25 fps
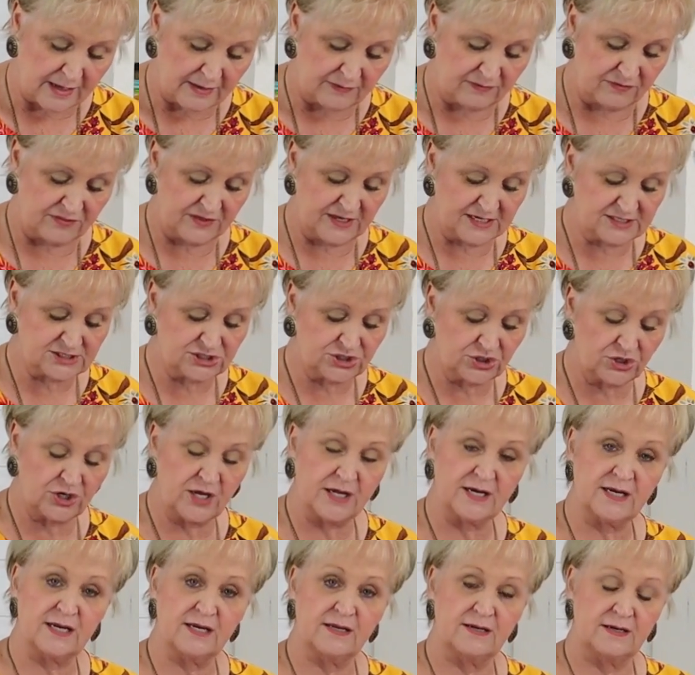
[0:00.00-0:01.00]
this you're
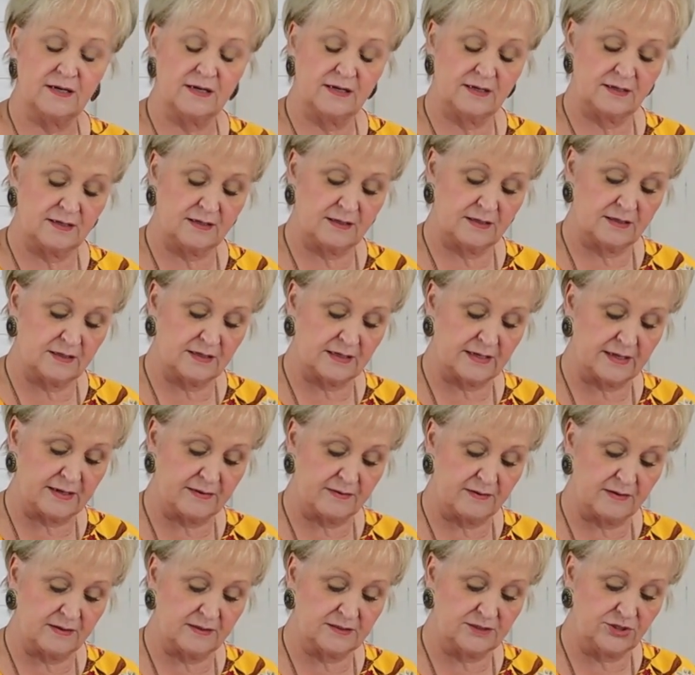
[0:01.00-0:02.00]
gonna
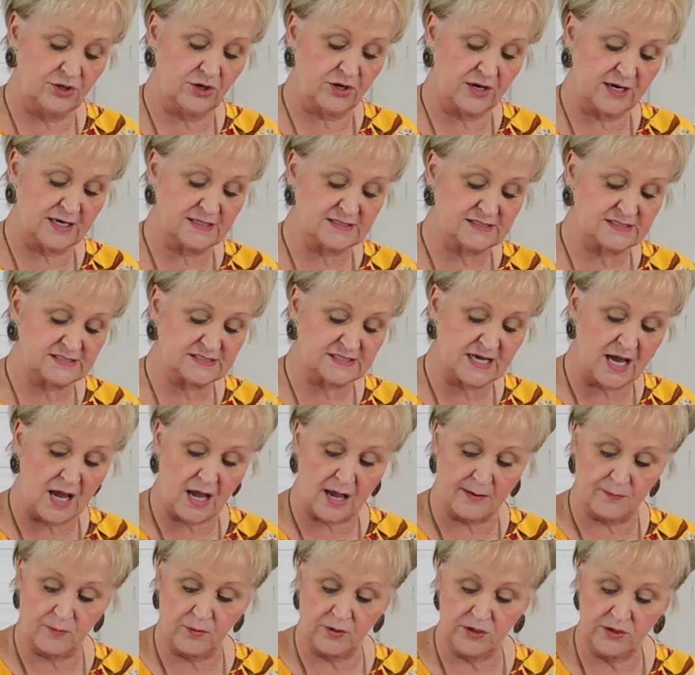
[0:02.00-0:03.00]

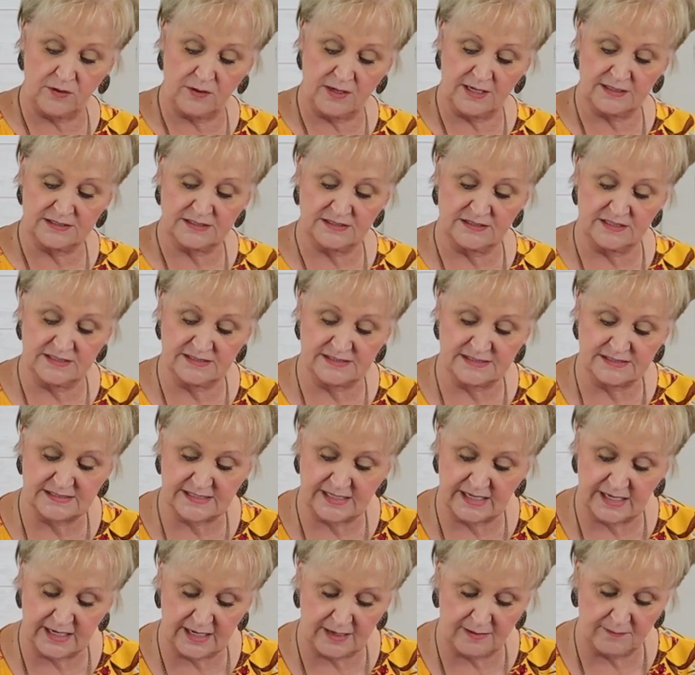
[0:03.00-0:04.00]
stop where you get to this
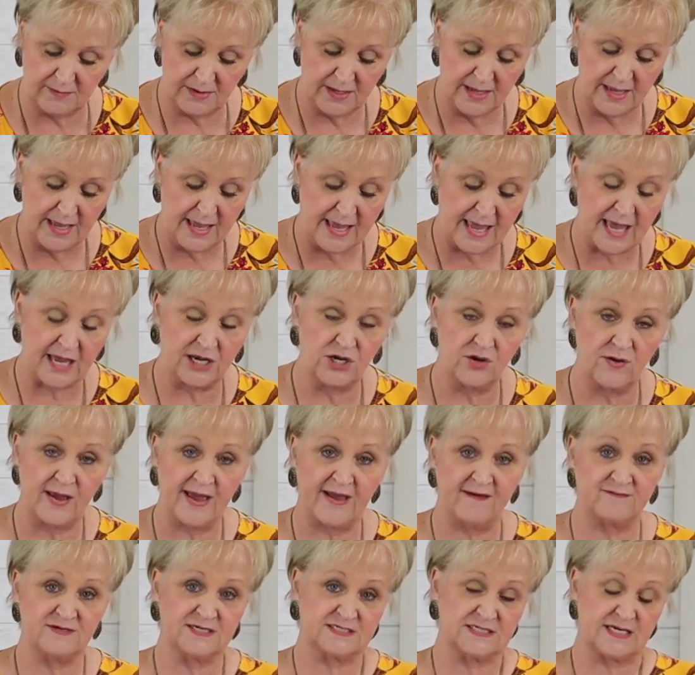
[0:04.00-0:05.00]
seam, and you
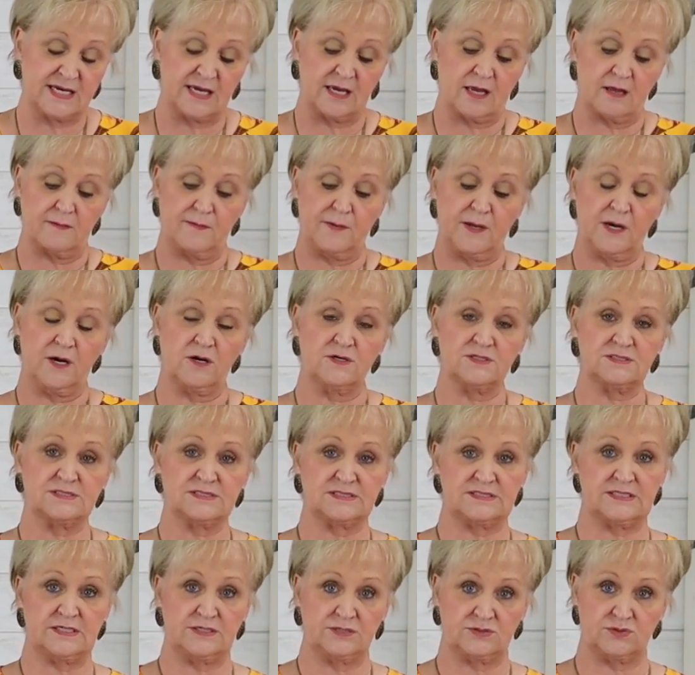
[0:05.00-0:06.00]
have to take a pair of
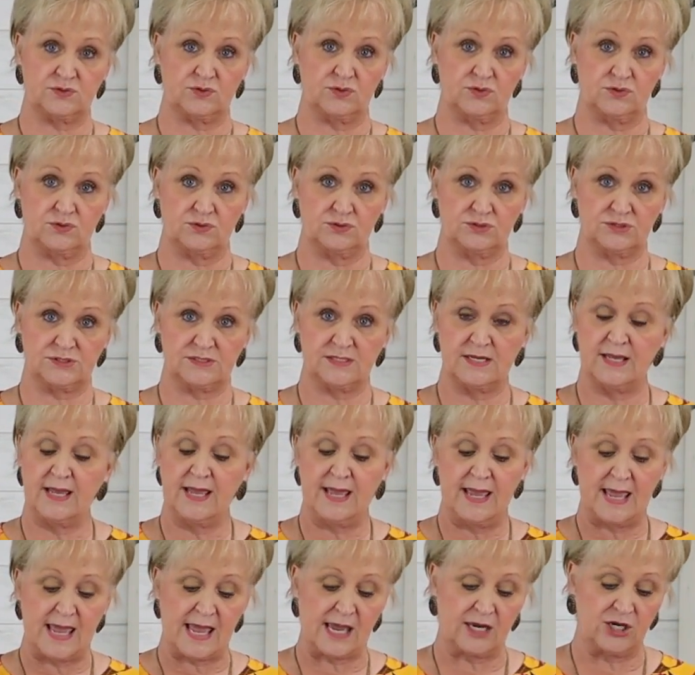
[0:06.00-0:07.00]
scissors
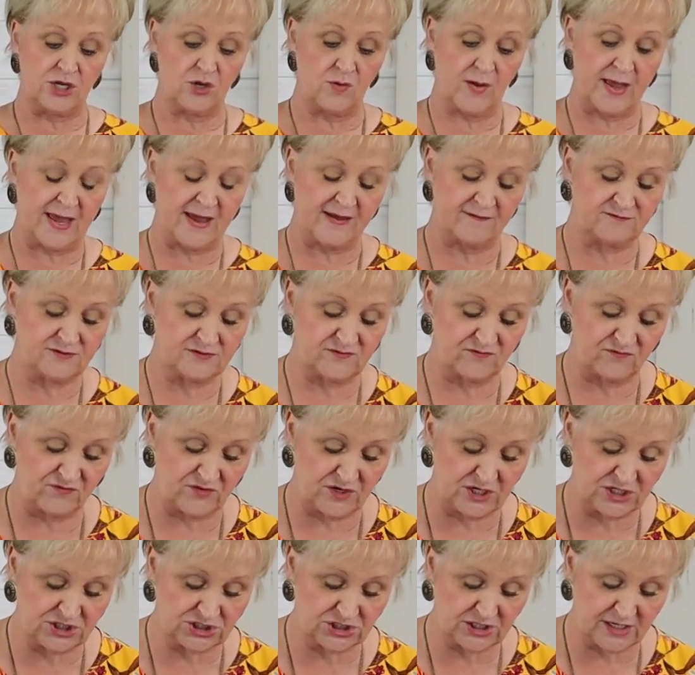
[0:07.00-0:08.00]
and you have to
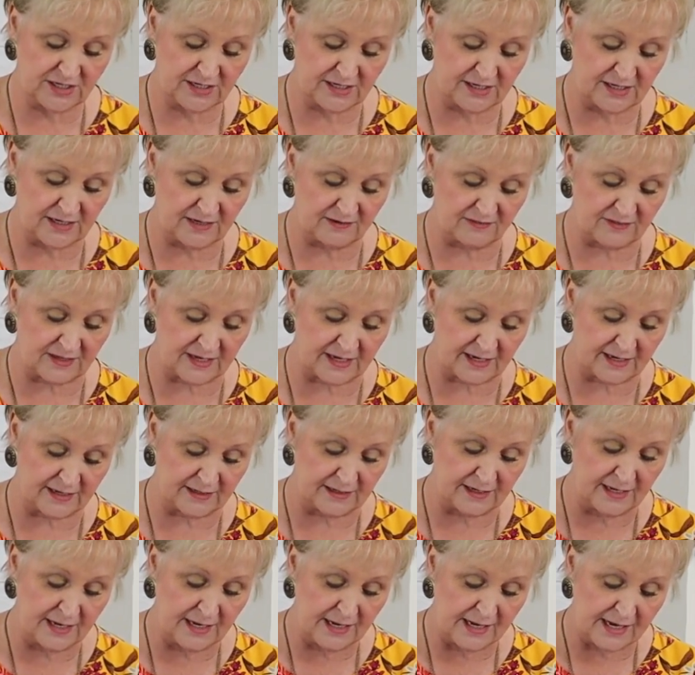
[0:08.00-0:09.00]
finish cutting that,
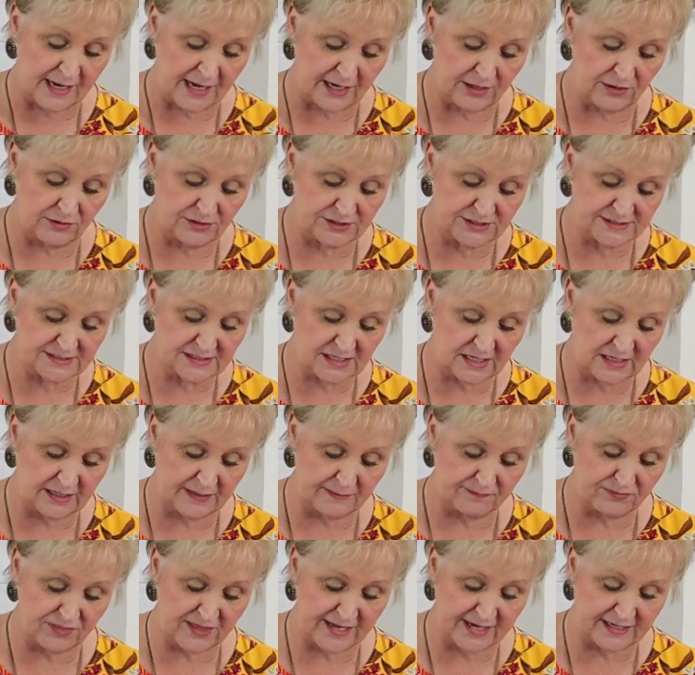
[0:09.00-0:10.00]
and you just
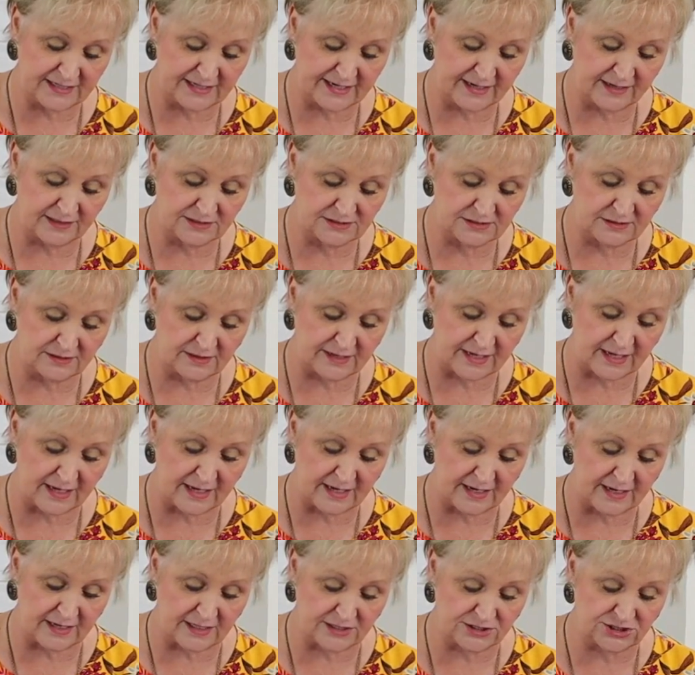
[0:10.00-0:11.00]
clip that down to the
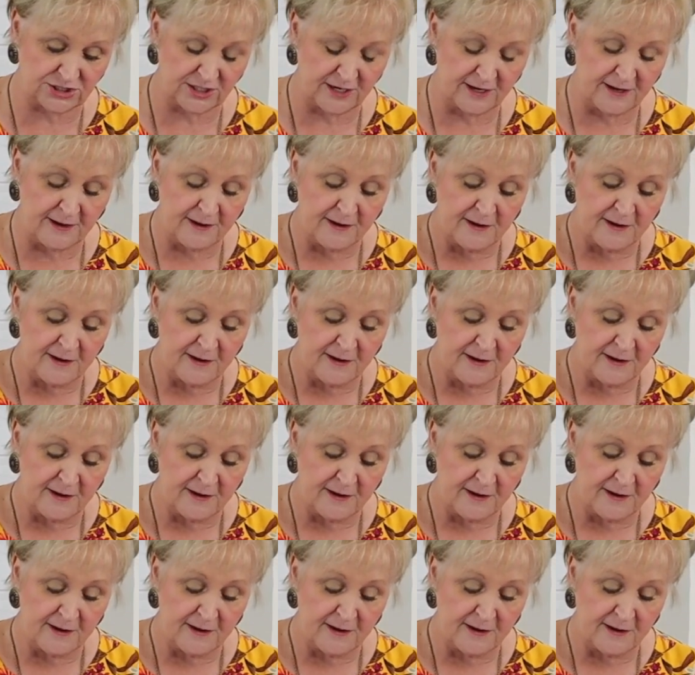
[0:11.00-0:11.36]
edge.